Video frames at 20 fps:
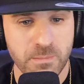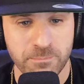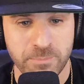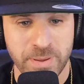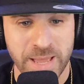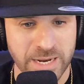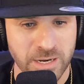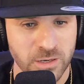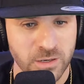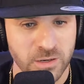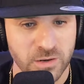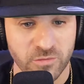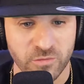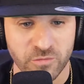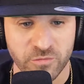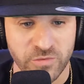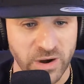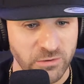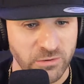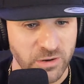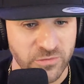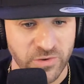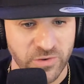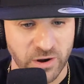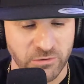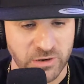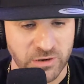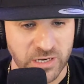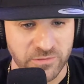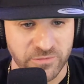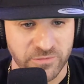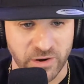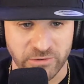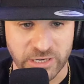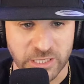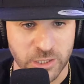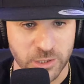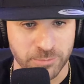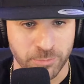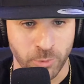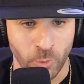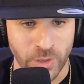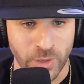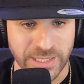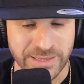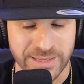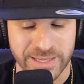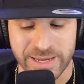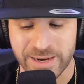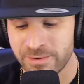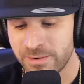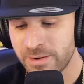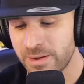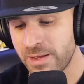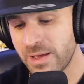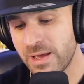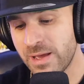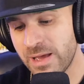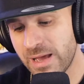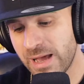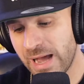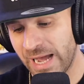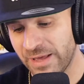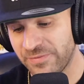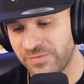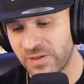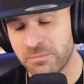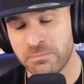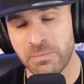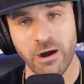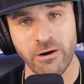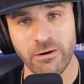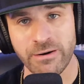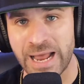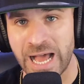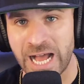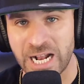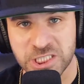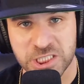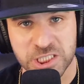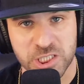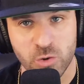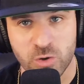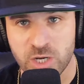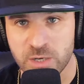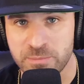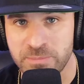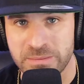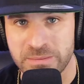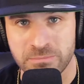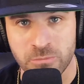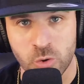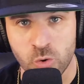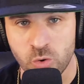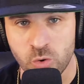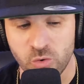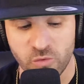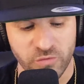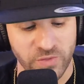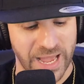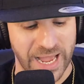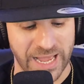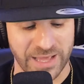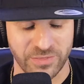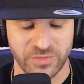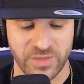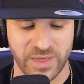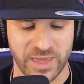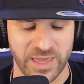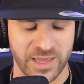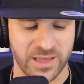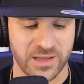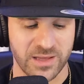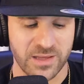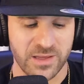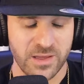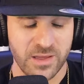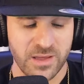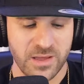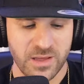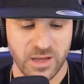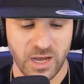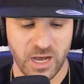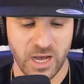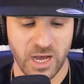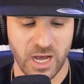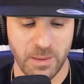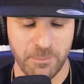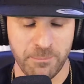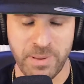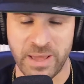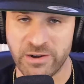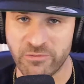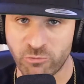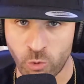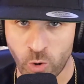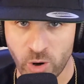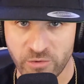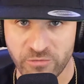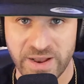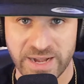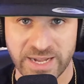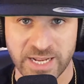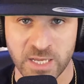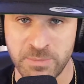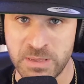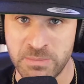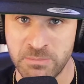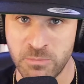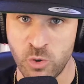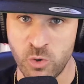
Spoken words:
Becker, very, very, very good point there. I think Marinaccio could be moved. I think Ben Roethlisberger could be